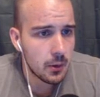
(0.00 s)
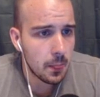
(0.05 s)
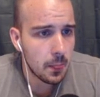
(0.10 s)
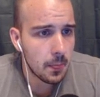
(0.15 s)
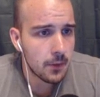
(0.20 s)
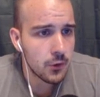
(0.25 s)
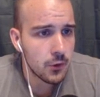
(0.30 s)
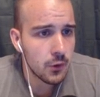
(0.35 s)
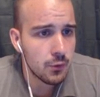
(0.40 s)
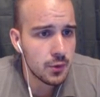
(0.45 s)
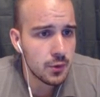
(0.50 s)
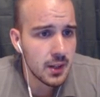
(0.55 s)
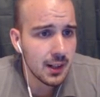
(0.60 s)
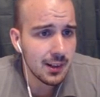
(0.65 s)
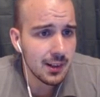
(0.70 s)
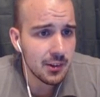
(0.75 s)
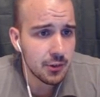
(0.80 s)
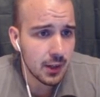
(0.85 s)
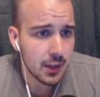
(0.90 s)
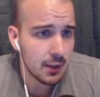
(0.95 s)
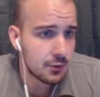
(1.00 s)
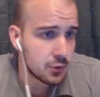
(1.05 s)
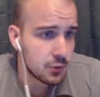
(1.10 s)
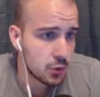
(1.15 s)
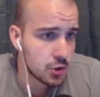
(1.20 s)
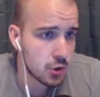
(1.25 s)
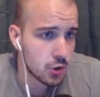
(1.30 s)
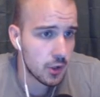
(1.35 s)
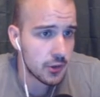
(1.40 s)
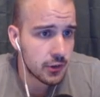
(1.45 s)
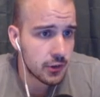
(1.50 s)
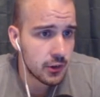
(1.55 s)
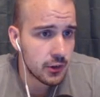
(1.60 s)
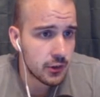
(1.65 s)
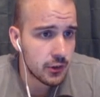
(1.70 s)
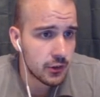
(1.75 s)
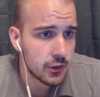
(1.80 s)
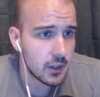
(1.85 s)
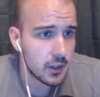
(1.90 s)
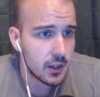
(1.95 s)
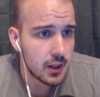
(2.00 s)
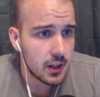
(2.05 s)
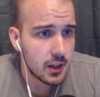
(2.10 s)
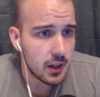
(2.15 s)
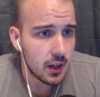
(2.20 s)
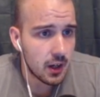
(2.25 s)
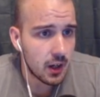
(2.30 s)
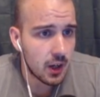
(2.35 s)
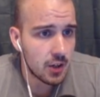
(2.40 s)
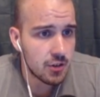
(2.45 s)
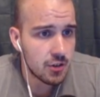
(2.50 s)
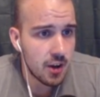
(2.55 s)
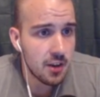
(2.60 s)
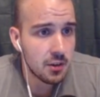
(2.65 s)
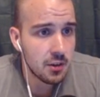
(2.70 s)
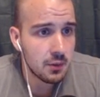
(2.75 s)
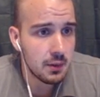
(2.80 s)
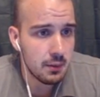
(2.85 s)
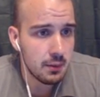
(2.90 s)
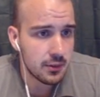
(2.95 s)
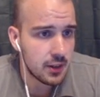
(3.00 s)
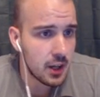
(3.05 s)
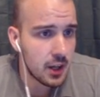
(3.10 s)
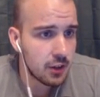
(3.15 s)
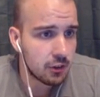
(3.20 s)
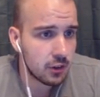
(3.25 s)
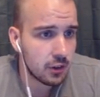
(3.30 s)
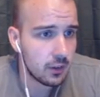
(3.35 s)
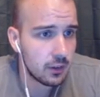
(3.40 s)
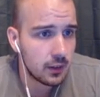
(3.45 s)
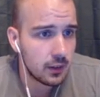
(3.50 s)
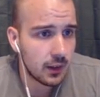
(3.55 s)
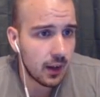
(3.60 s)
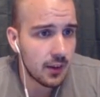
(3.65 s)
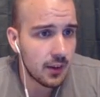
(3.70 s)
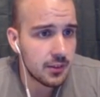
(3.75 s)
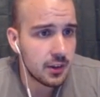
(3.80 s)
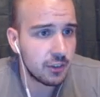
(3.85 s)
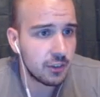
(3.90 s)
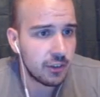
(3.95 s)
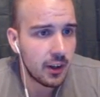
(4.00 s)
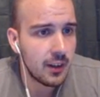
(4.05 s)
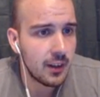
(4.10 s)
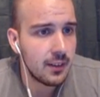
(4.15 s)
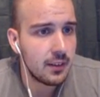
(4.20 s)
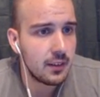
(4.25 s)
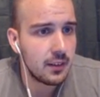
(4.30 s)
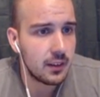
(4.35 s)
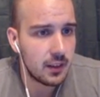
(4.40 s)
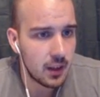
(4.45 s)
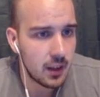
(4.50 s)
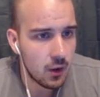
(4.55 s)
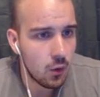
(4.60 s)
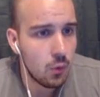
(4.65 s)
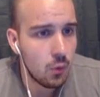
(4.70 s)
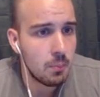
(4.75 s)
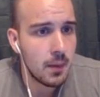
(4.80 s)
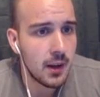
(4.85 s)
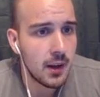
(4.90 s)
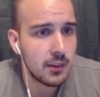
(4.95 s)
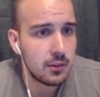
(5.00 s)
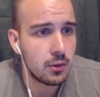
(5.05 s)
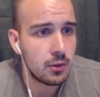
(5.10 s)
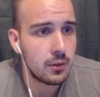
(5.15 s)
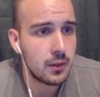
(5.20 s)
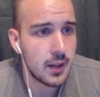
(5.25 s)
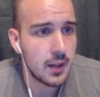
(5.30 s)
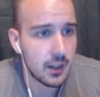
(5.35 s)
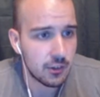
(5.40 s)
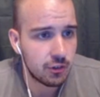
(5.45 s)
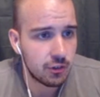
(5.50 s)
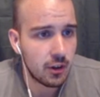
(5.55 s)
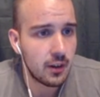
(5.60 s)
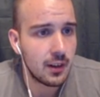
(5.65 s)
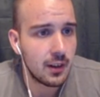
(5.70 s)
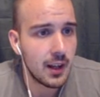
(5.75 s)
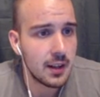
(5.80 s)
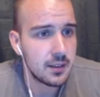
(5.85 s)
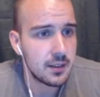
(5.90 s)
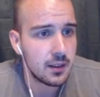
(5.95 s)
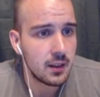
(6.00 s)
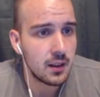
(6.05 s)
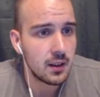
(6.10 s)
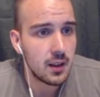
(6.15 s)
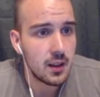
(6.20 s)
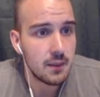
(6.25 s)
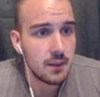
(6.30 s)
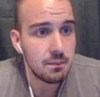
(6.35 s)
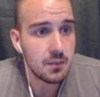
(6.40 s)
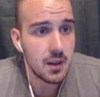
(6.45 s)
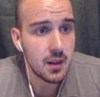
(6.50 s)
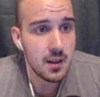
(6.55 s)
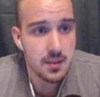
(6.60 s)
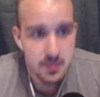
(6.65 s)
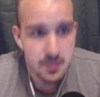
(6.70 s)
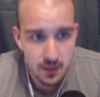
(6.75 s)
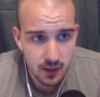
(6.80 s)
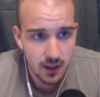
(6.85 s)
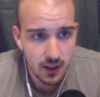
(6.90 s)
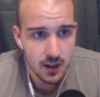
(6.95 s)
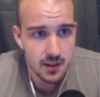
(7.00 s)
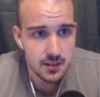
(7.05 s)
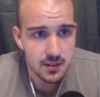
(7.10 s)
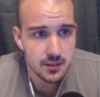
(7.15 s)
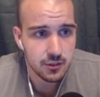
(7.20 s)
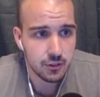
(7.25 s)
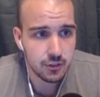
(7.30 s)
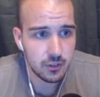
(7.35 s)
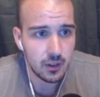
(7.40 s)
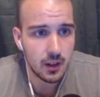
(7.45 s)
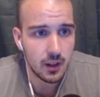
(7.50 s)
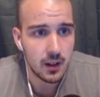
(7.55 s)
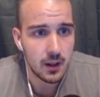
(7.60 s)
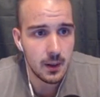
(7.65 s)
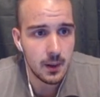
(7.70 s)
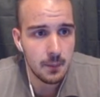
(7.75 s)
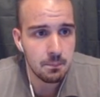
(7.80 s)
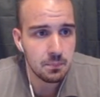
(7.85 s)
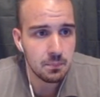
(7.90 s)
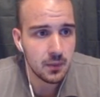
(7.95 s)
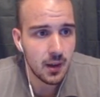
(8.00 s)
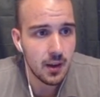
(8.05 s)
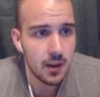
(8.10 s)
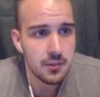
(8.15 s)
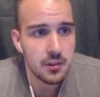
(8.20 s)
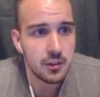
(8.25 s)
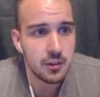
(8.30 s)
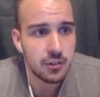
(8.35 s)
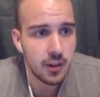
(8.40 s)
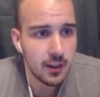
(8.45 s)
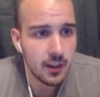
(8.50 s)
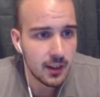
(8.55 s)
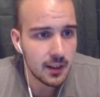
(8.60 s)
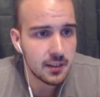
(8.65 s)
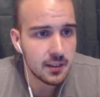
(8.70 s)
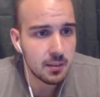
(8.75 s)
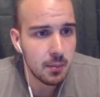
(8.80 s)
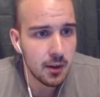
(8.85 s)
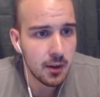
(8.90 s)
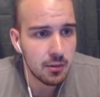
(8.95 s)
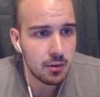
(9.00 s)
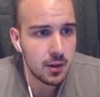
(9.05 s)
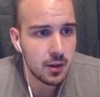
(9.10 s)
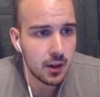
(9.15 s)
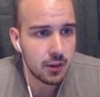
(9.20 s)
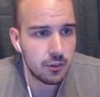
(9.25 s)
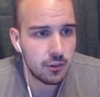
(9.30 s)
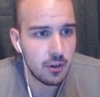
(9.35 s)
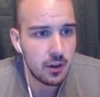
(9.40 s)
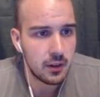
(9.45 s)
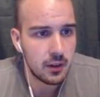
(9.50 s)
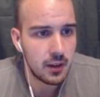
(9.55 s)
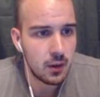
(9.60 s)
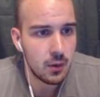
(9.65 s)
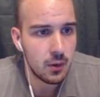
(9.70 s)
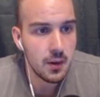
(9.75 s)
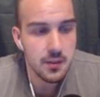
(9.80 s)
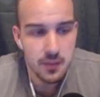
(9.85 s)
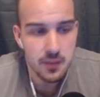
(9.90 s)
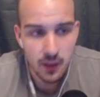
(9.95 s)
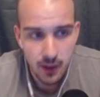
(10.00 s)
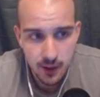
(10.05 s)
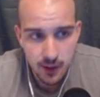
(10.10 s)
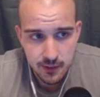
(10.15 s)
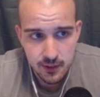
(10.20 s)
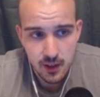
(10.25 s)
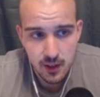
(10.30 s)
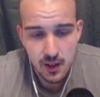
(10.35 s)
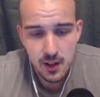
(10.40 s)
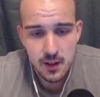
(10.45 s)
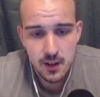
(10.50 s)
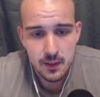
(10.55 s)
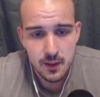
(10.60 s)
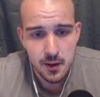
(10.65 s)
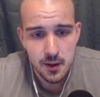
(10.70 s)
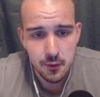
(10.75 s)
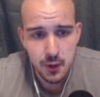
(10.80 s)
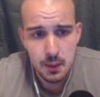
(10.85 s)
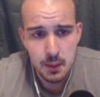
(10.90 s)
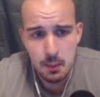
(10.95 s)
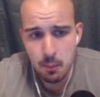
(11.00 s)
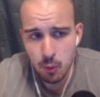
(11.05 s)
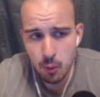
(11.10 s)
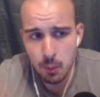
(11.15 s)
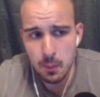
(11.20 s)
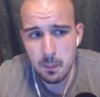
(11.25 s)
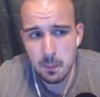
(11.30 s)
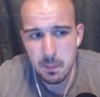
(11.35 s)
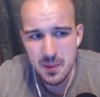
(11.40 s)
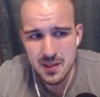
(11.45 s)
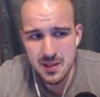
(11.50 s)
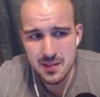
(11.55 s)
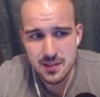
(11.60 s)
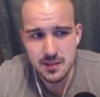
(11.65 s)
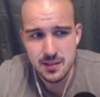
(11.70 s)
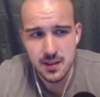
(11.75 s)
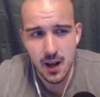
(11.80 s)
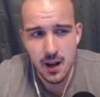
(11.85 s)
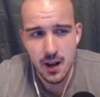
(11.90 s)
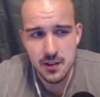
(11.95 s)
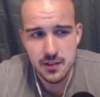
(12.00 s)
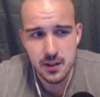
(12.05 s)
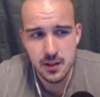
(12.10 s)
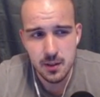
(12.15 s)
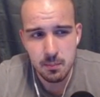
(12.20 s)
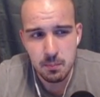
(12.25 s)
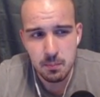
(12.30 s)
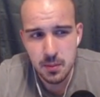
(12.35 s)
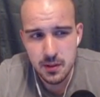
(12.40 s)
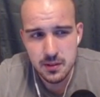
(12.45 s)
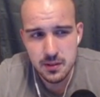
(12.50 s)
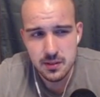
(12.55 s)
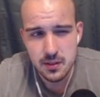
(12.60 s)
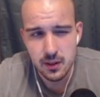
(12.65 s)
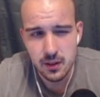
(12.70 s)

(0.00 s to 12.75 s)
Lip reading: So for Necklace you have two choices: Chains of Devastation. Casting Chain Heal makes your next chain lighting instant cast. Casting Chain Lighting makes your next chain heal instant cast. That is gonna be probably this as this